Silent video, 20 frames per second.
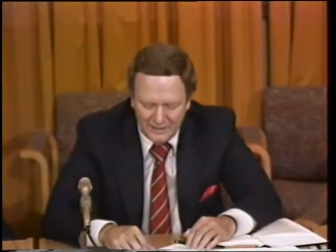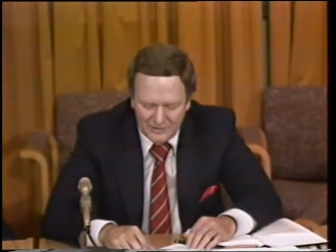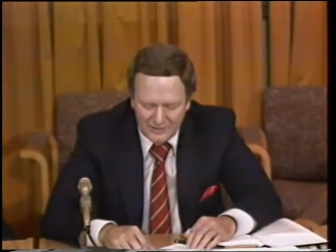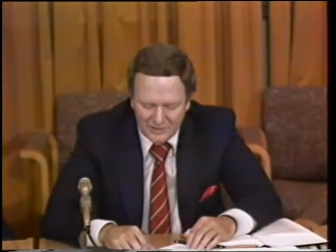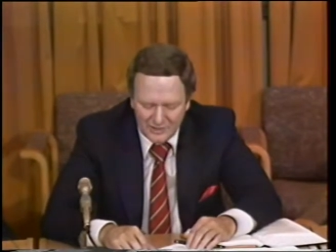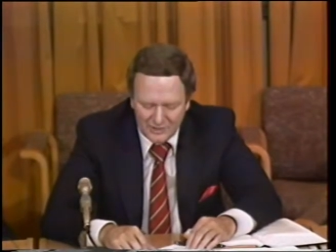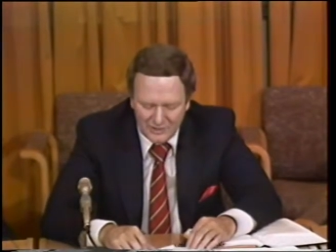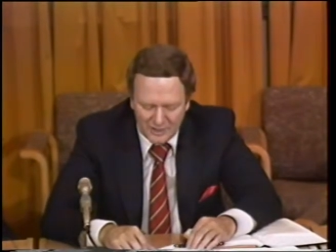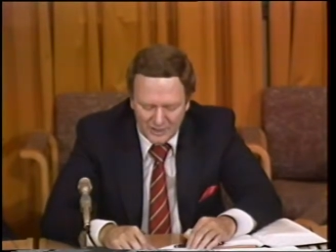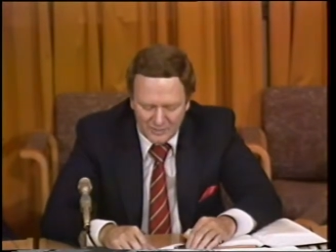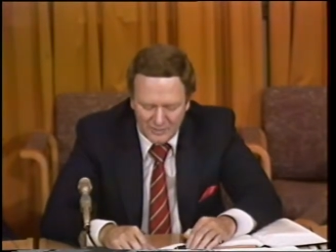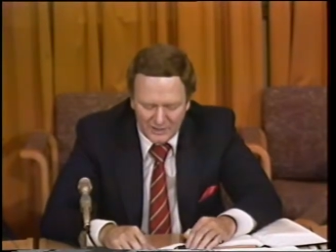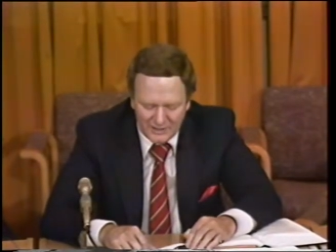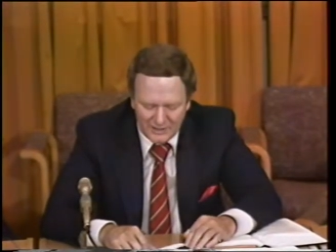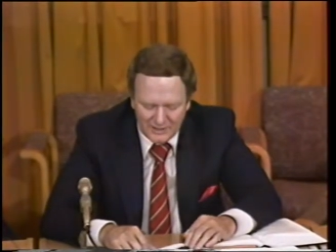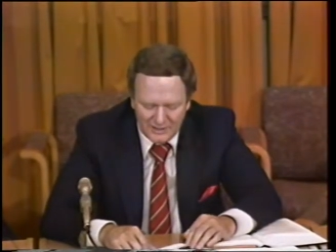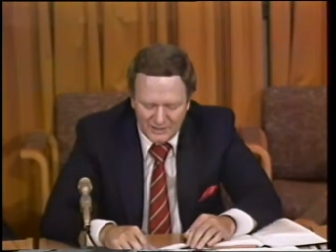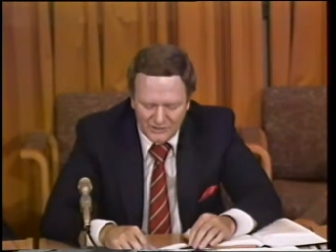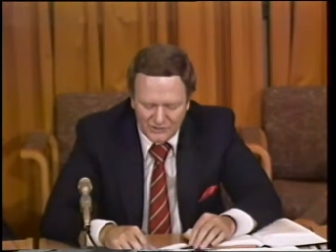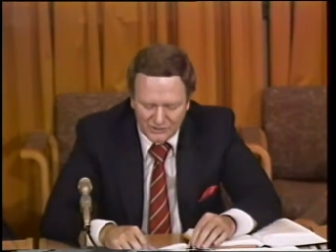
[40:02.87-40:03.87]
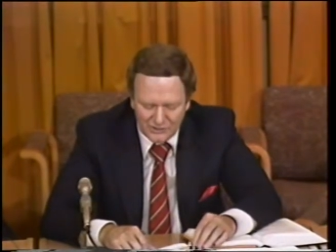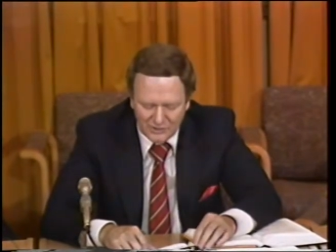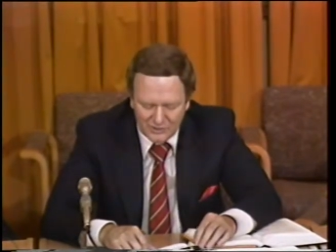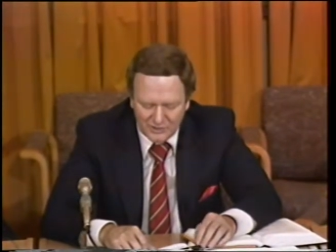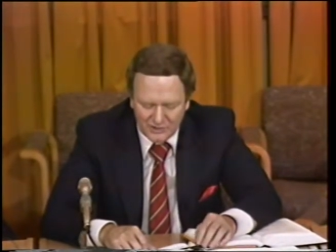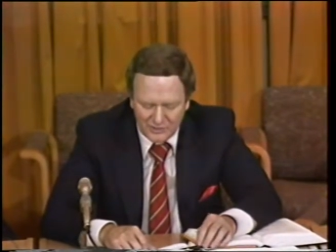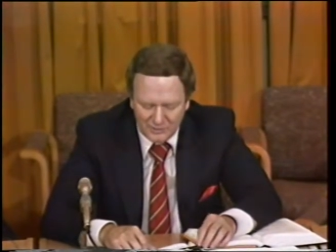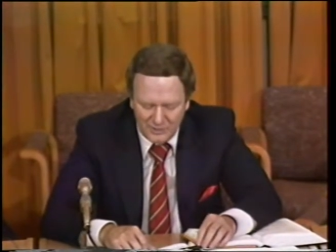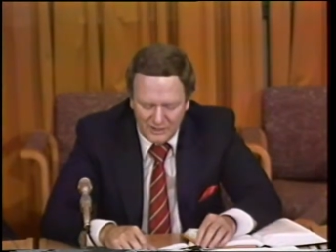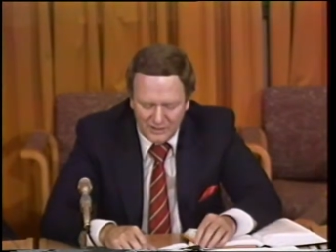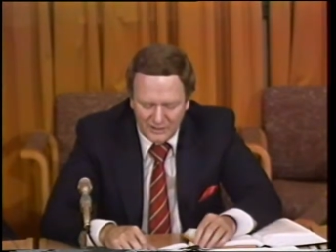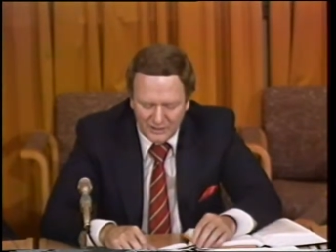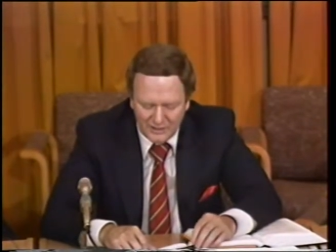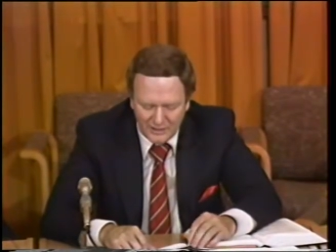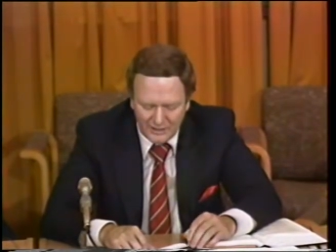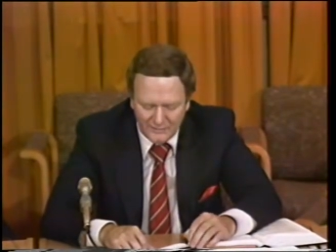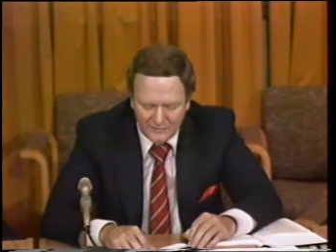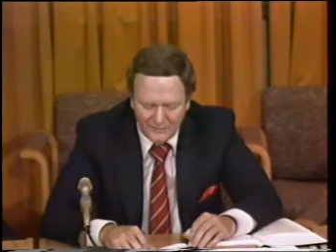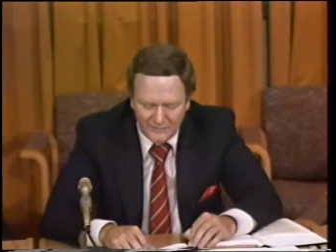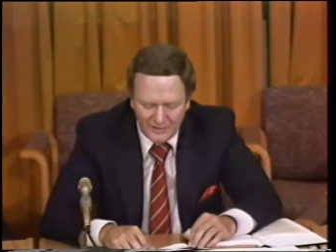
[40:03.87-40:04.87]
the credibility, so to speak,
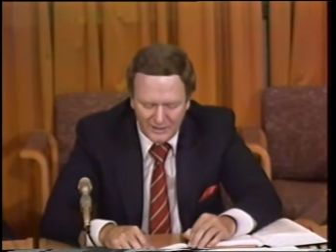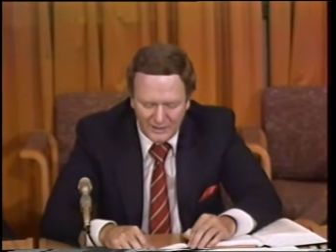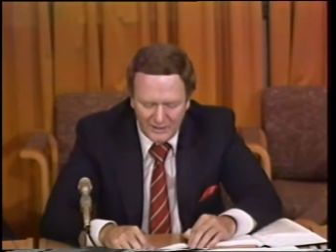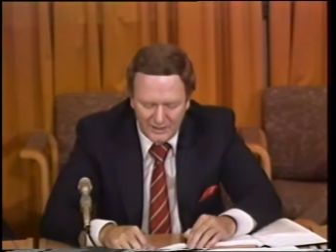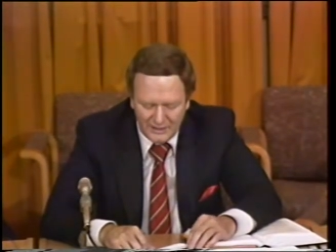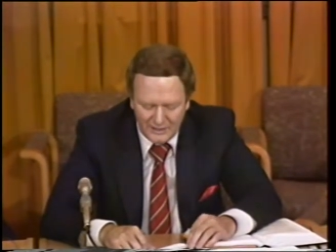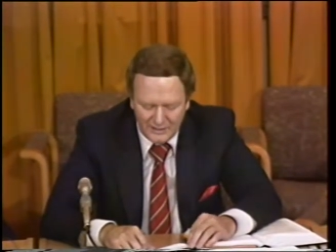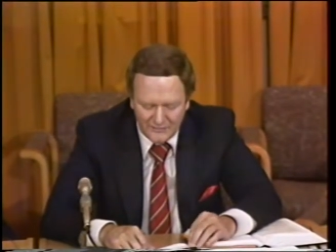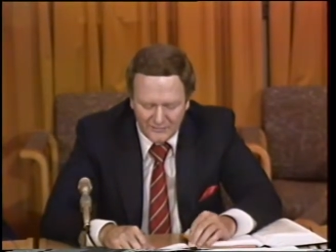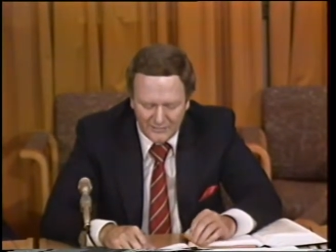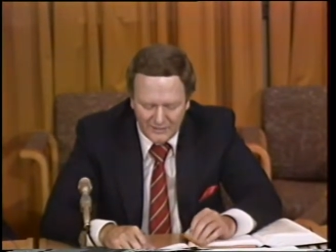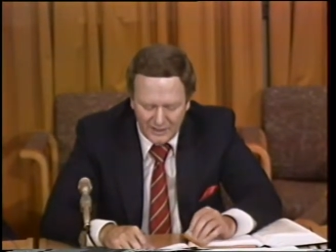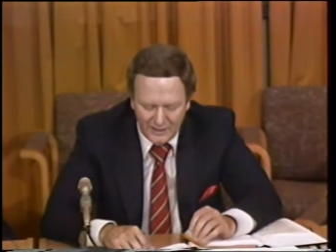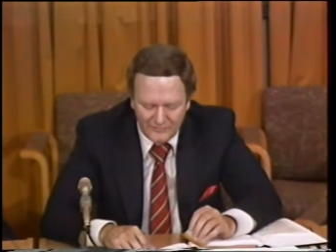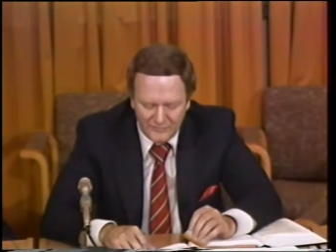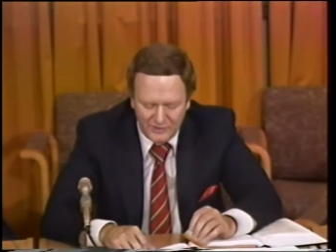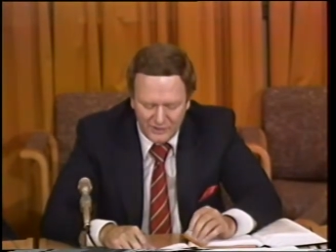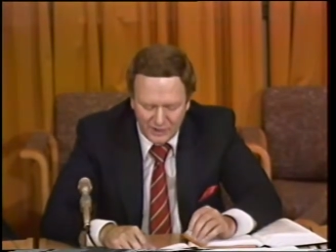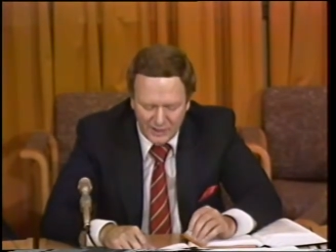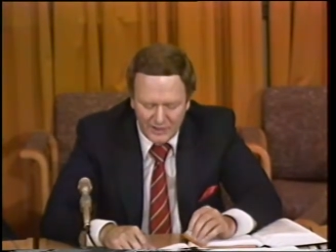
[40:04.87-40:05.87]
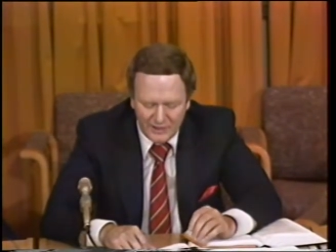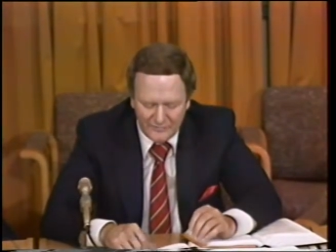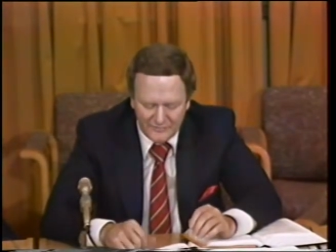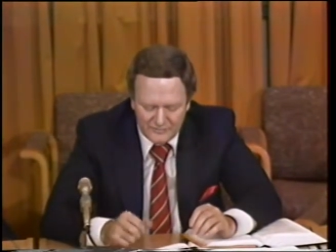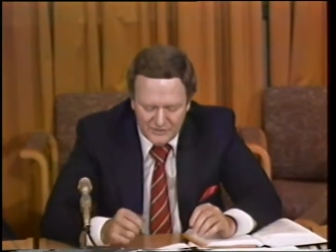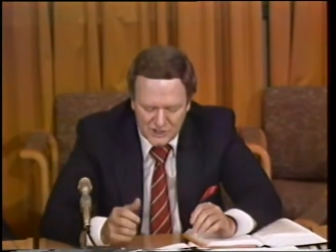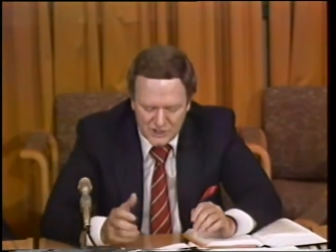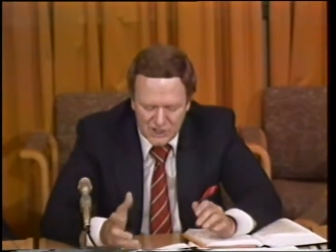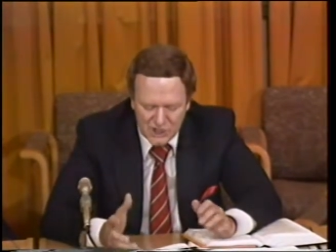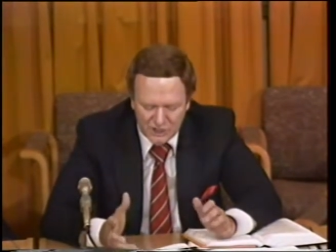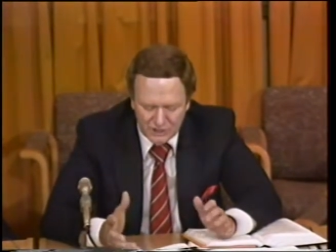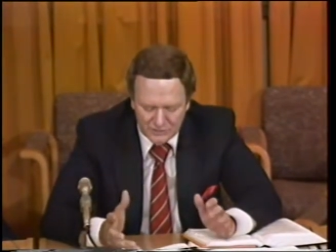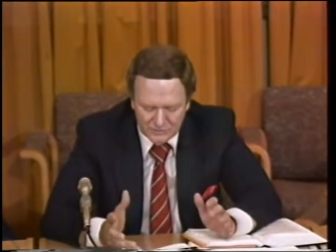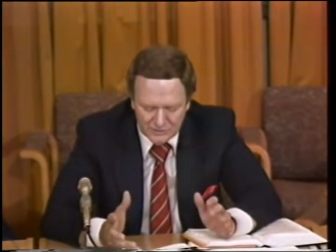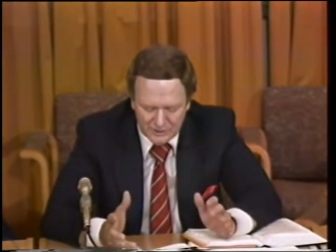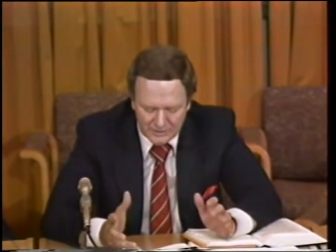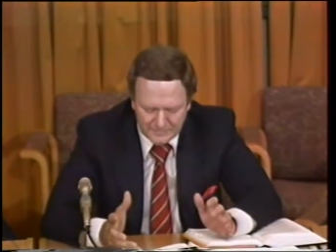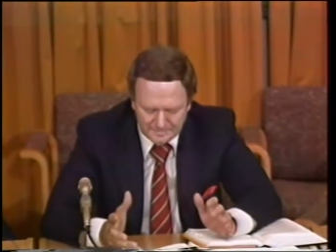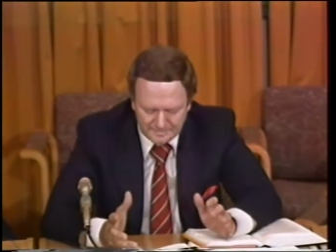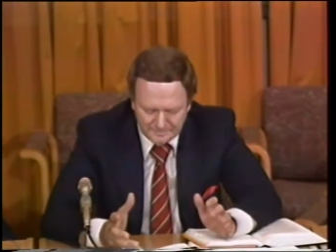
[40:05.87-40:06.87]
of in, of, of
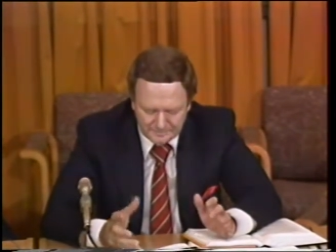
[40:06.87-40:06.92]
children.